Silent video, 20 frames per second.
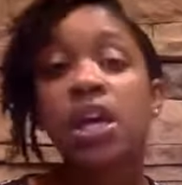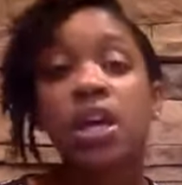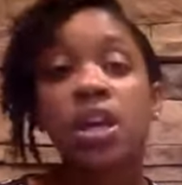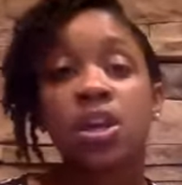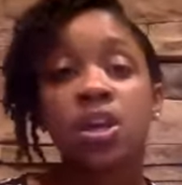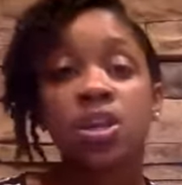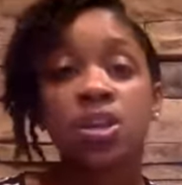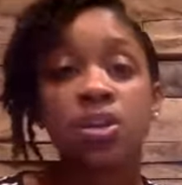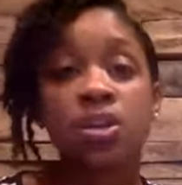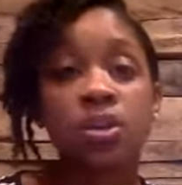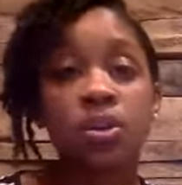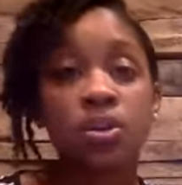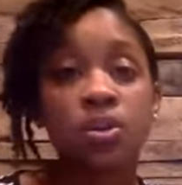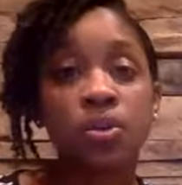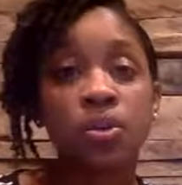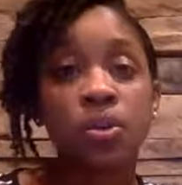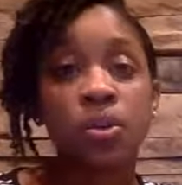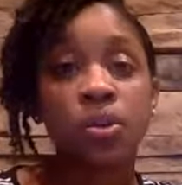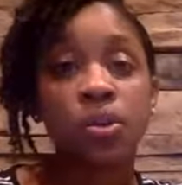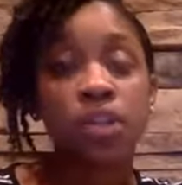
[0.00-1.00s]

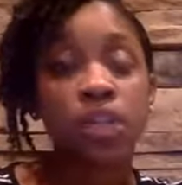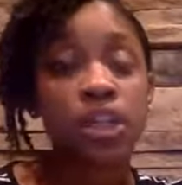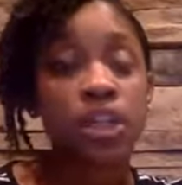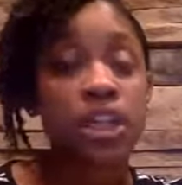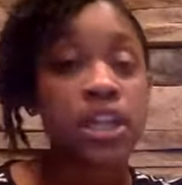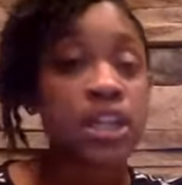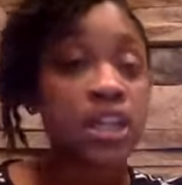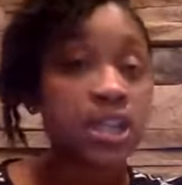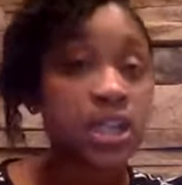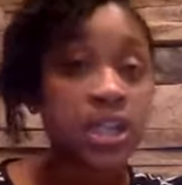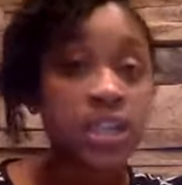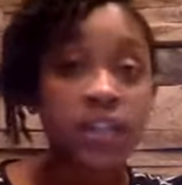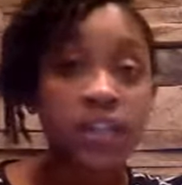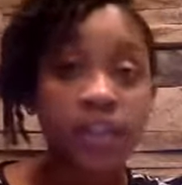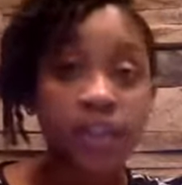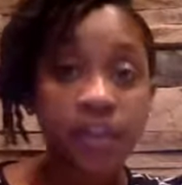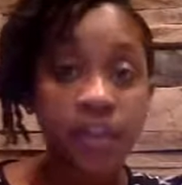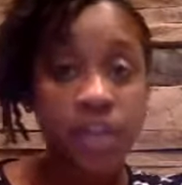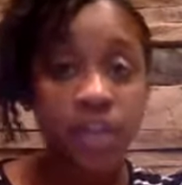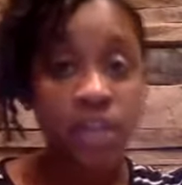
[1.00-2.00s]
You'll need this
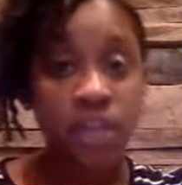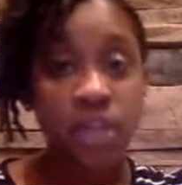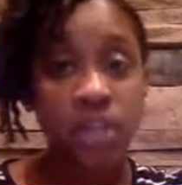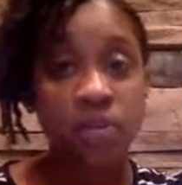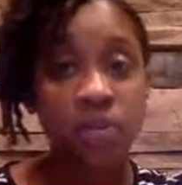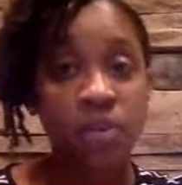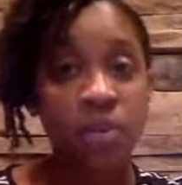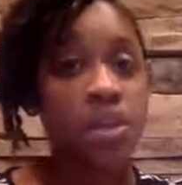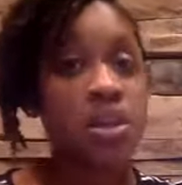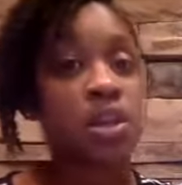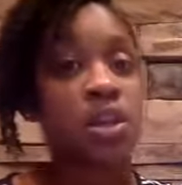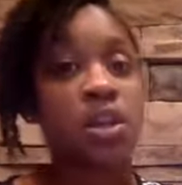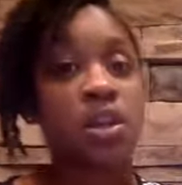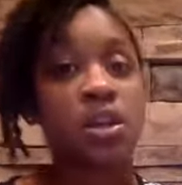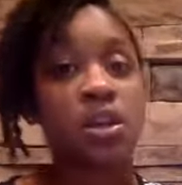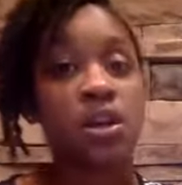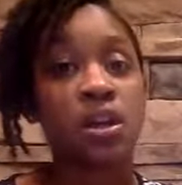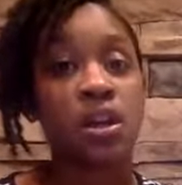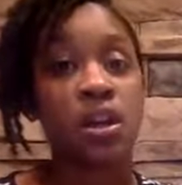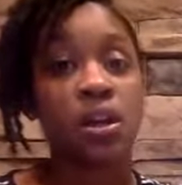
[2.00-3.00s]
information
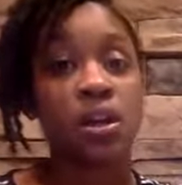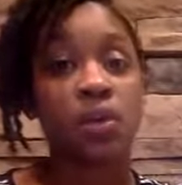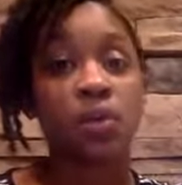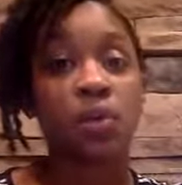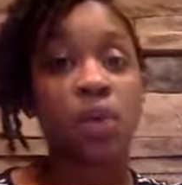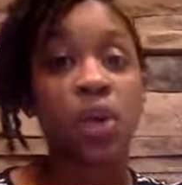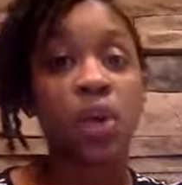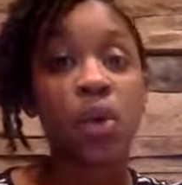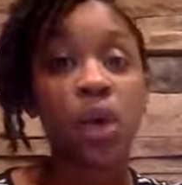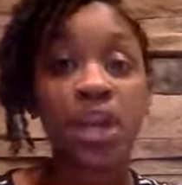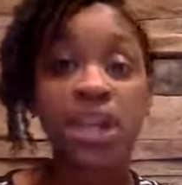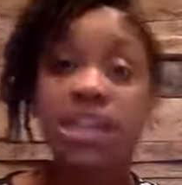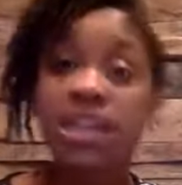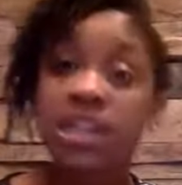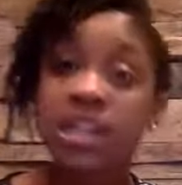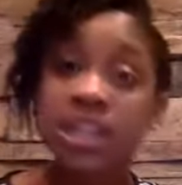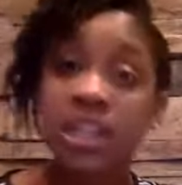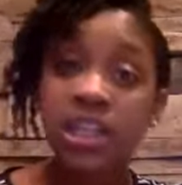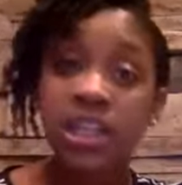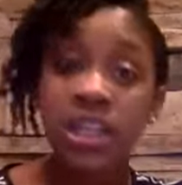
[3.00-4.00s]
when
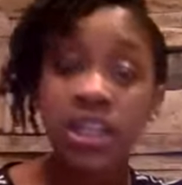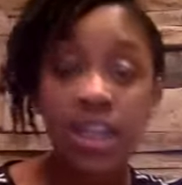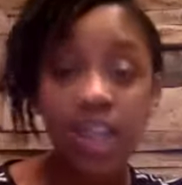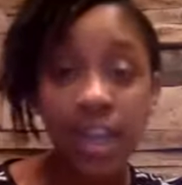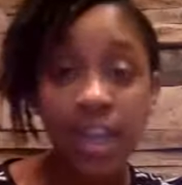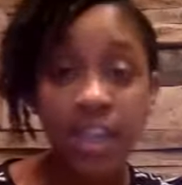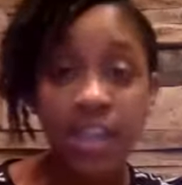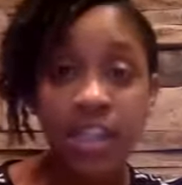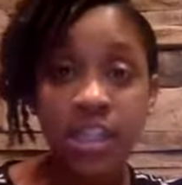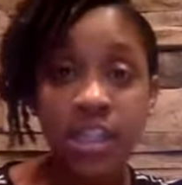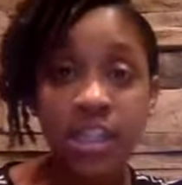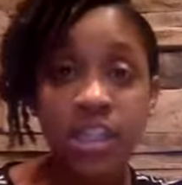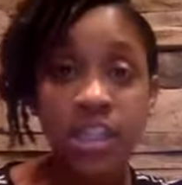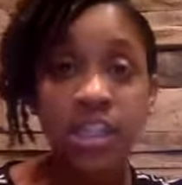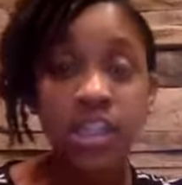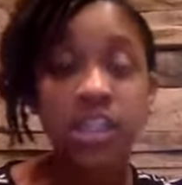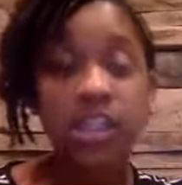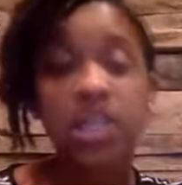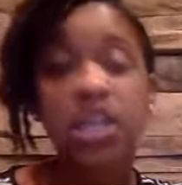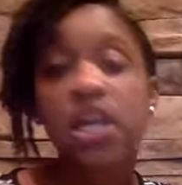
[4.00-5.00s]
requesting the
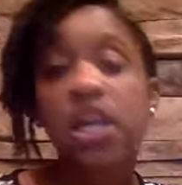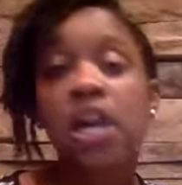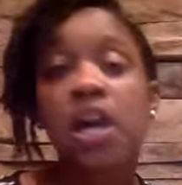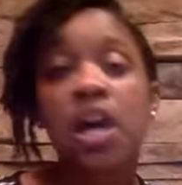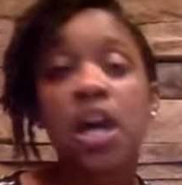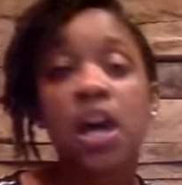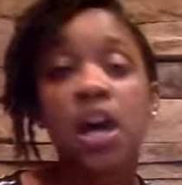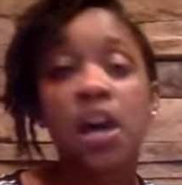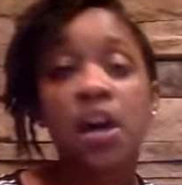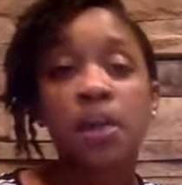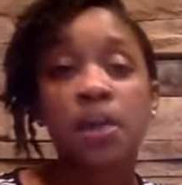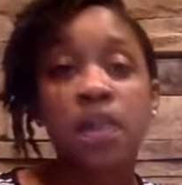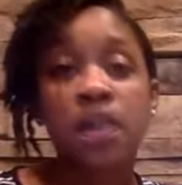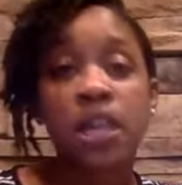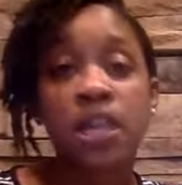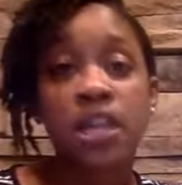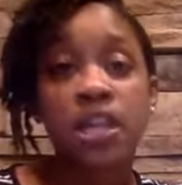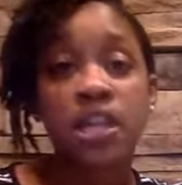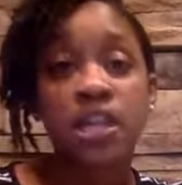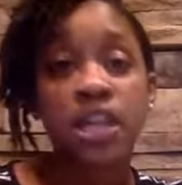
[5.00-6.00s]
license, and
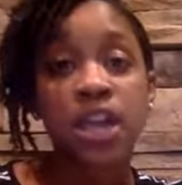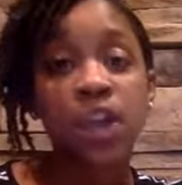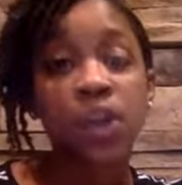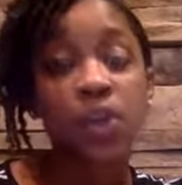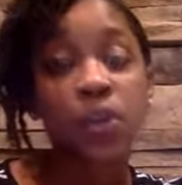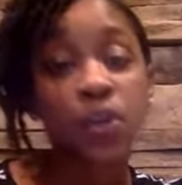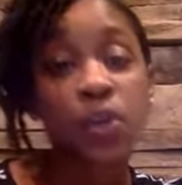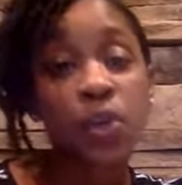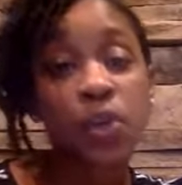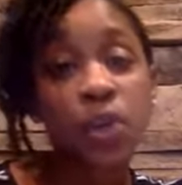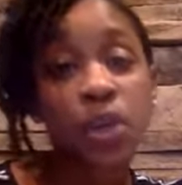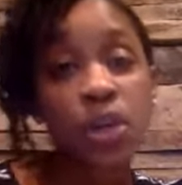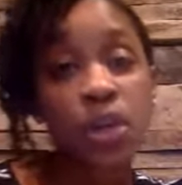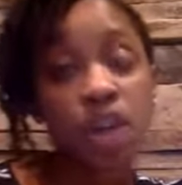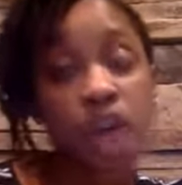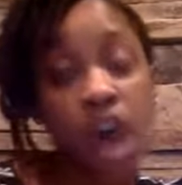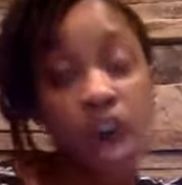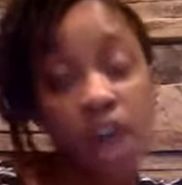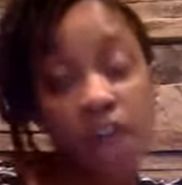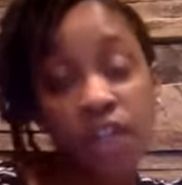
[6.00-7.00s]
it's helpful.
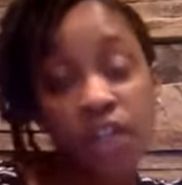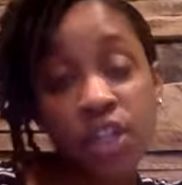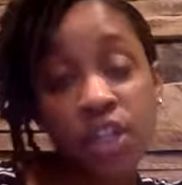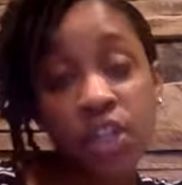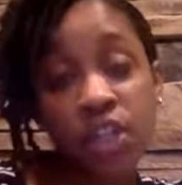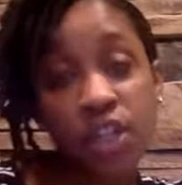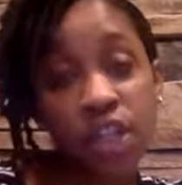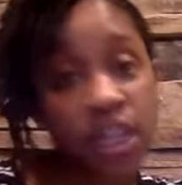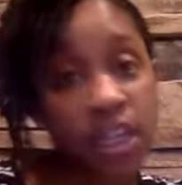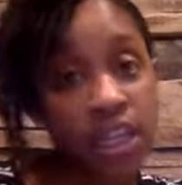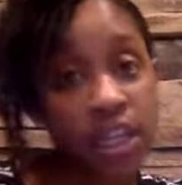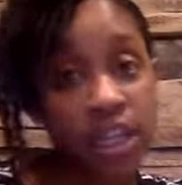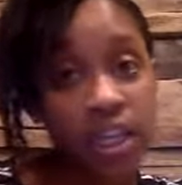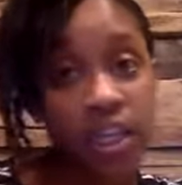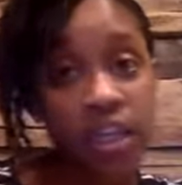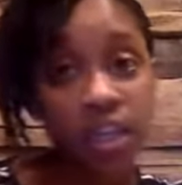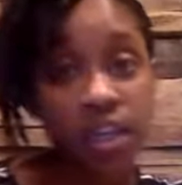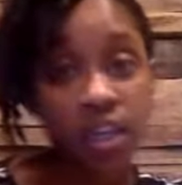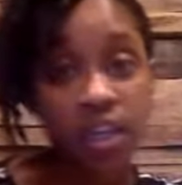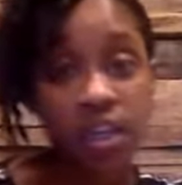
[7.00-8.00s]
Often you can
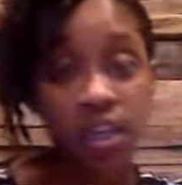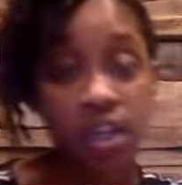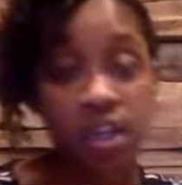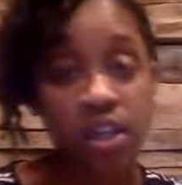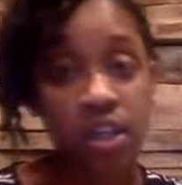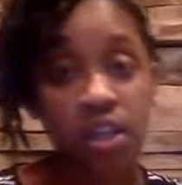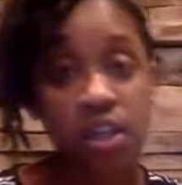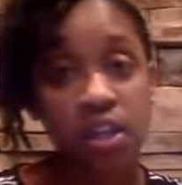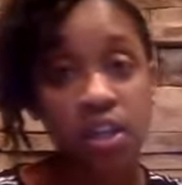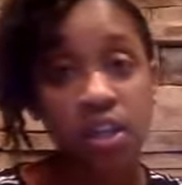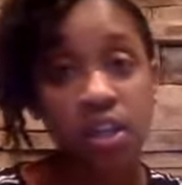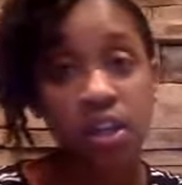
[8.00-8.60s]
get a good